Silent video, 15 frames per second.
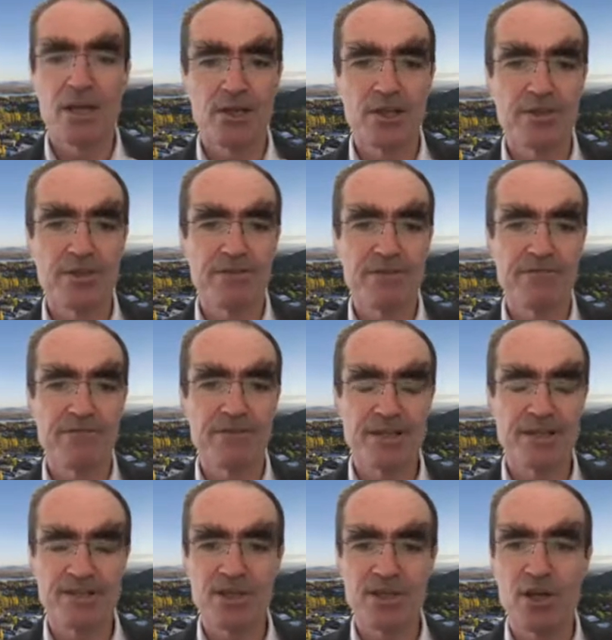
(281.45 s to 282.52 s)
a lot of
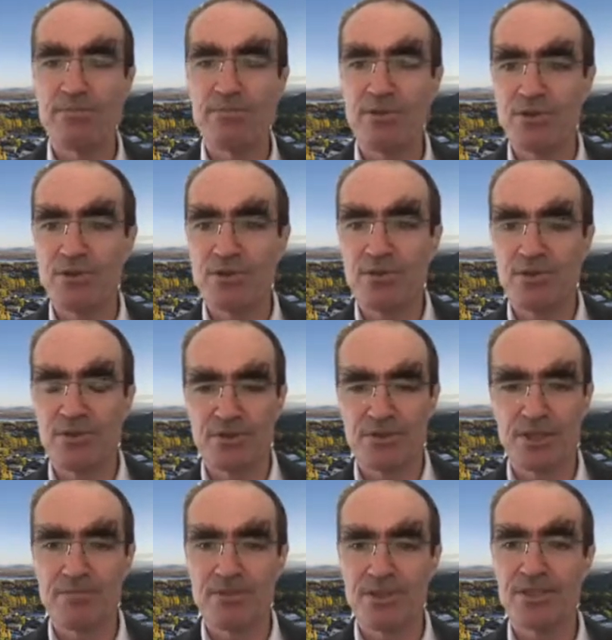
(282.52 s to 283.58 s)
advice to help you choose your
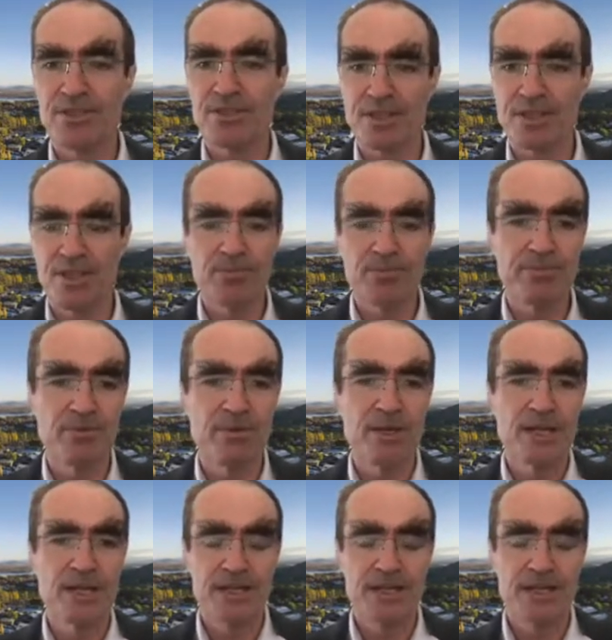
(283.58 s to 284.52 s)
subjects and help you